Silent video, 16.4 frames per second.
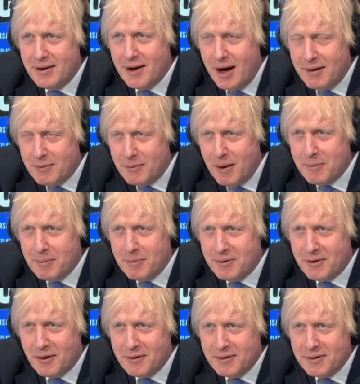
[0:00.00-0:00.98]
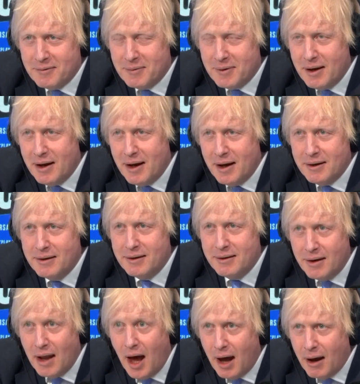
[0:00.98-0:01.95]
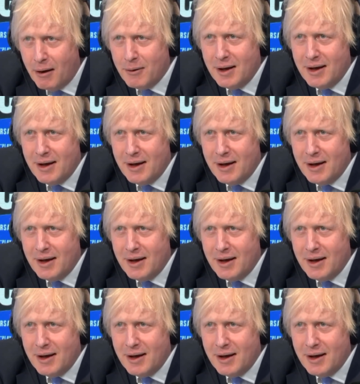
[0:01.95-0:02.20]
The overwhelming majority of... no.